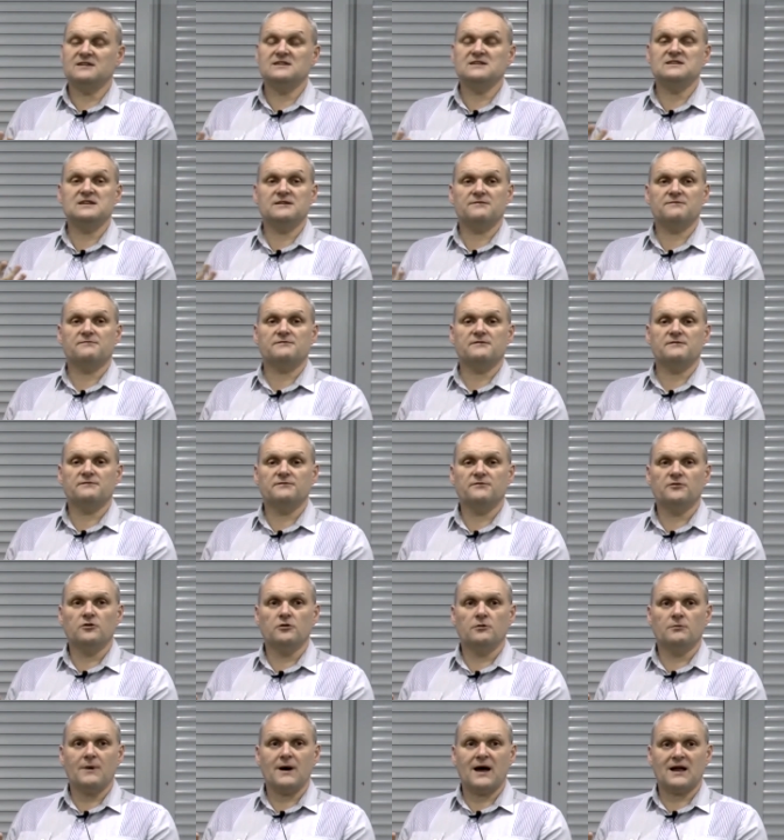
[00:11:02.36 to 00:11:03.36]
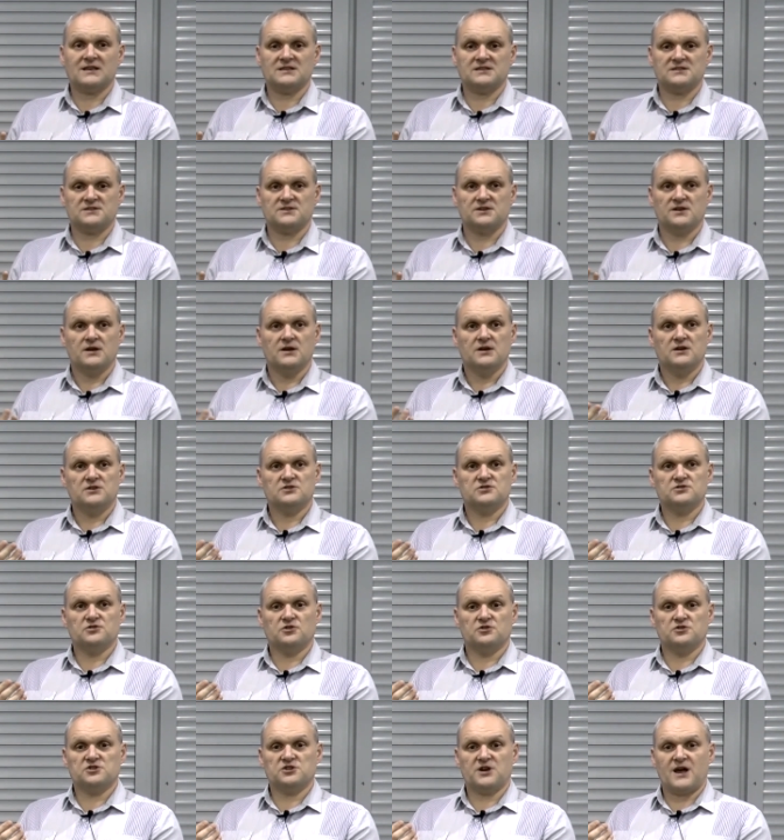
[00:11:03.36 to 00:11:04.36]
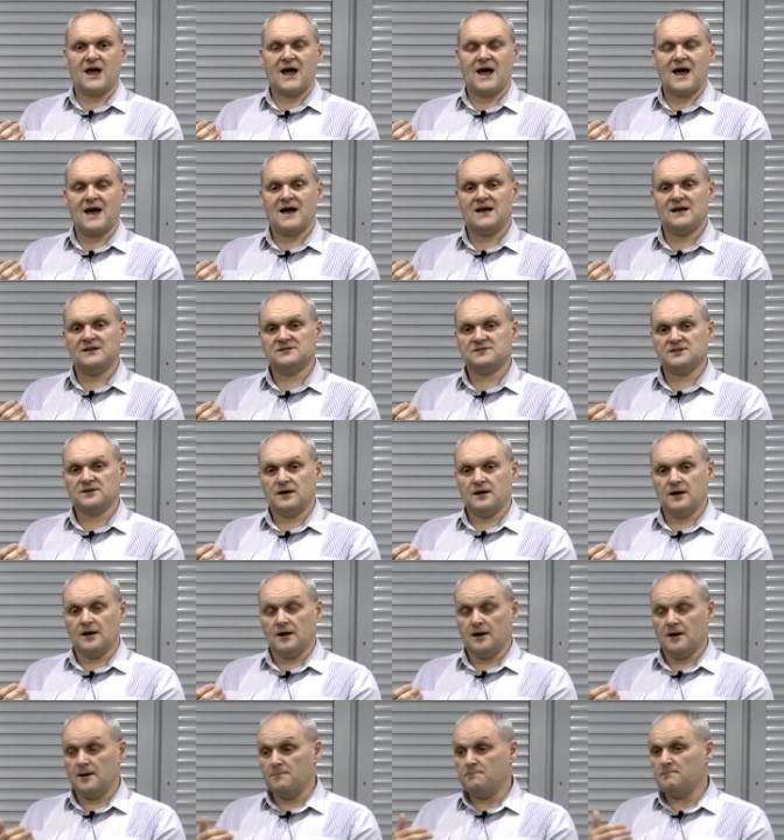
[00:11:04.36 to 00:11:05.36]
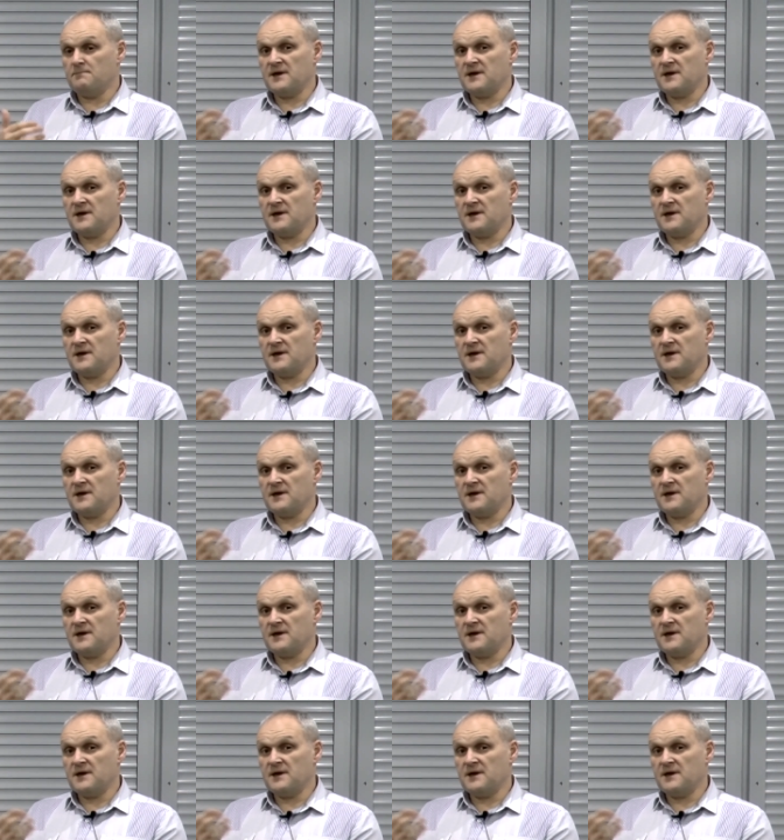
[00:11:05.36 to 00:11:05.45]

in different formats, such as uh,